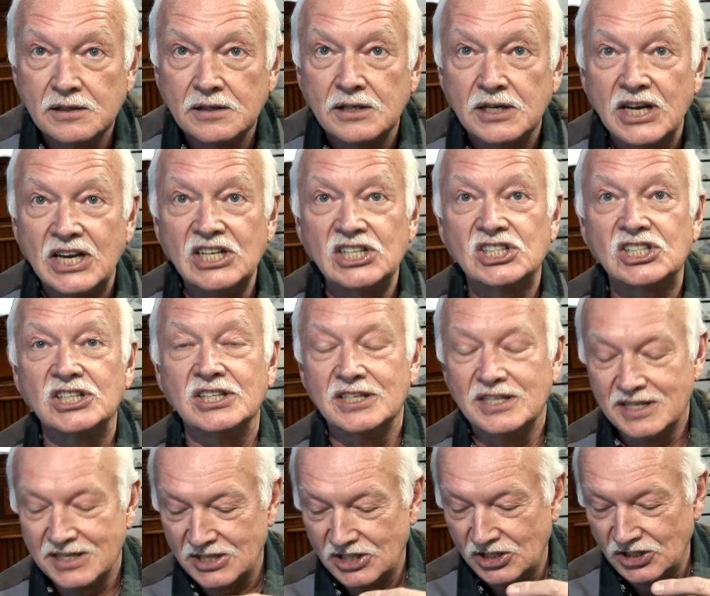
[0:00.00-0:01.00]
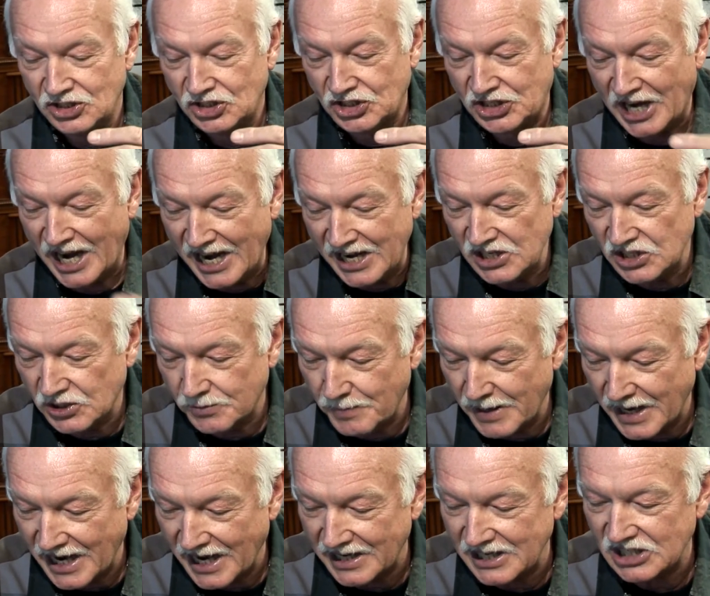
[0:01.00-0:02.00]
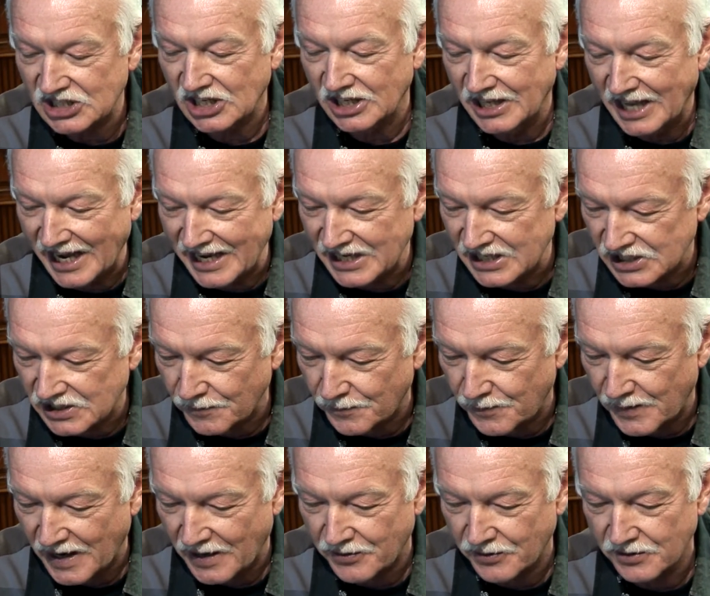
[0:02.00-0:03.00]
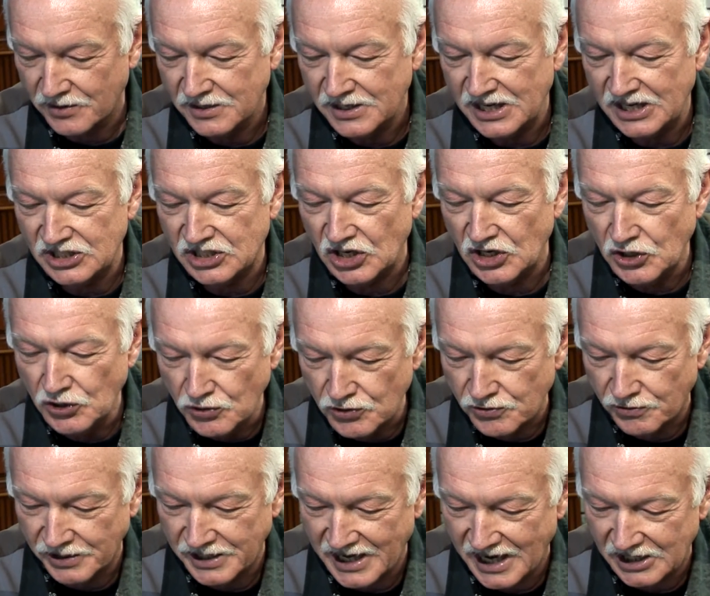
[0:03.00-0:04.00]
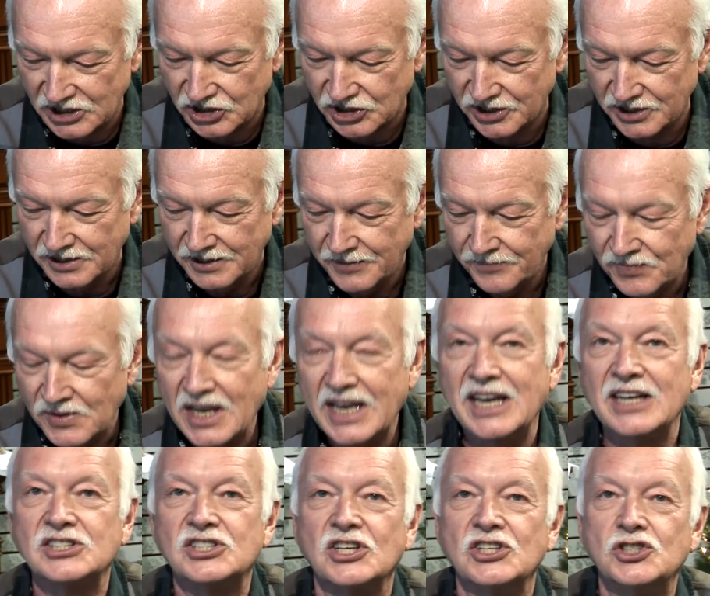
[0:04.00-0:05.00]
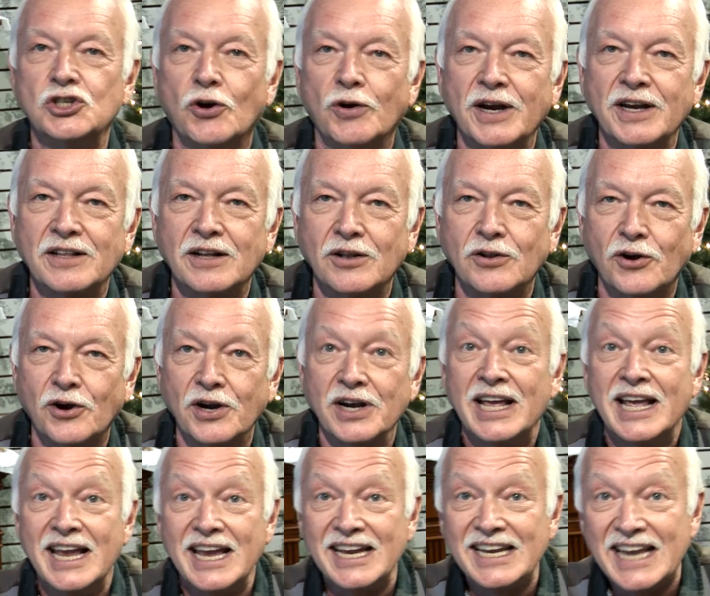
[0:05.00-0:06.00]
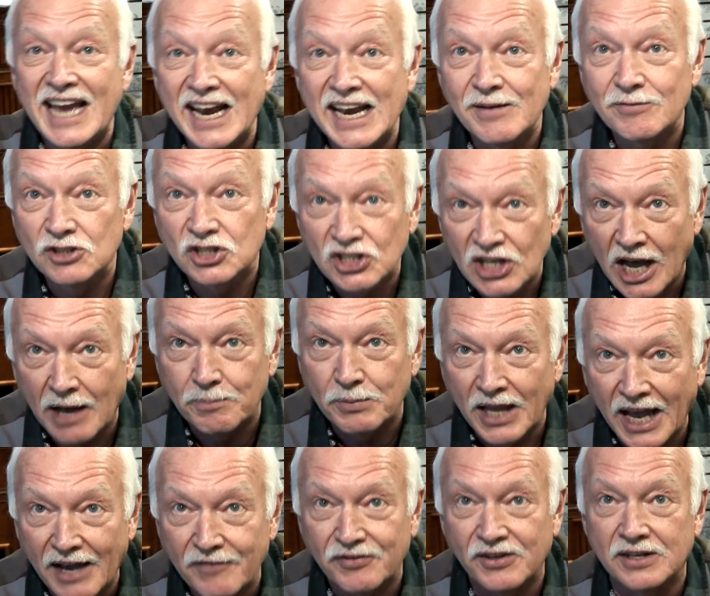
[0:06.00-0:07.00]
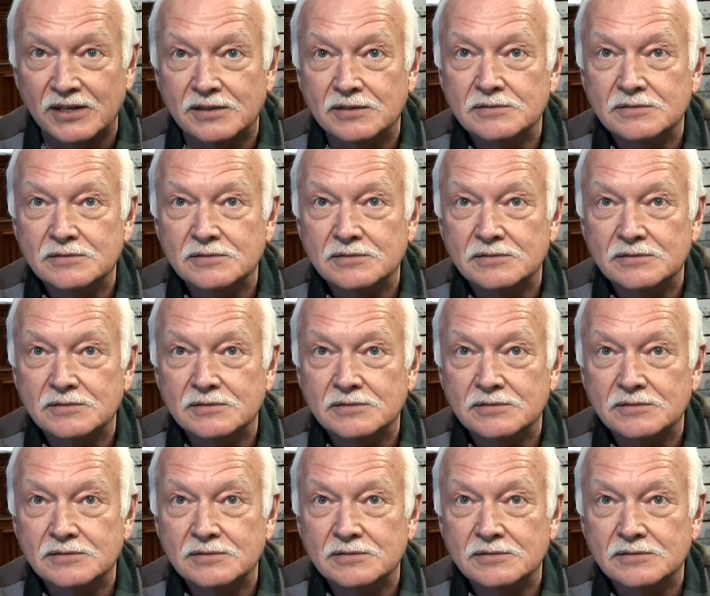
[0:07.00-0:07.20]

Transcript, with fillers: He's changed man. He's light as a feather. He's a new creation. He has the joy of the Lord. He can't even stop laughing.